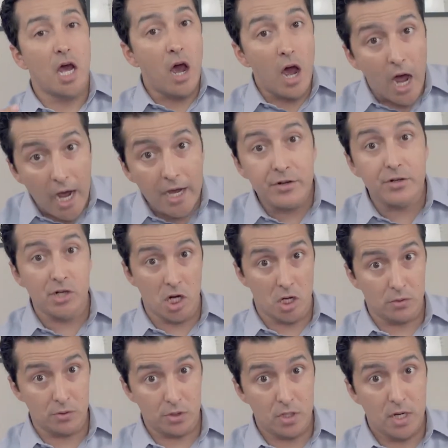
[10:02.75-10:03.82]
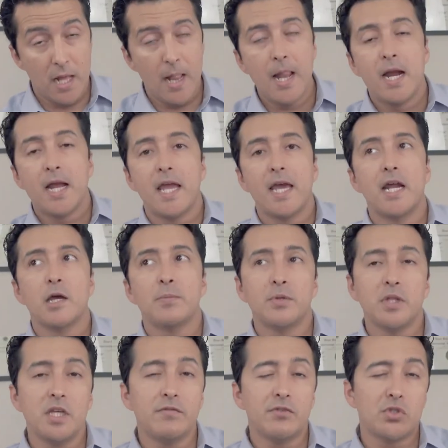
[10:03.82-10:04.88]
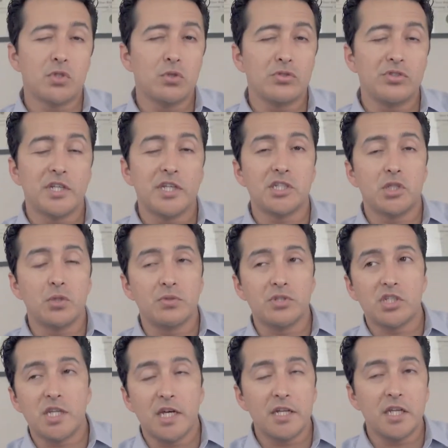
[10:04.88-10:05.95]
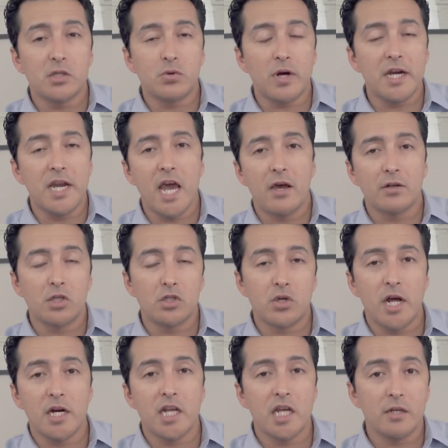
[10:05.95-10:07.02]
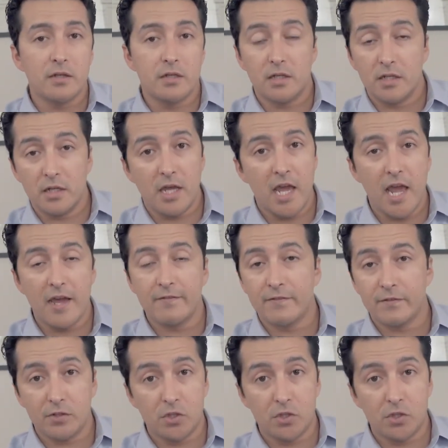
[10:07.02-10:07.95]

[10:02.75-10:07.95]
a higher dose. And I believe Trulicity is doing studies right now to try to have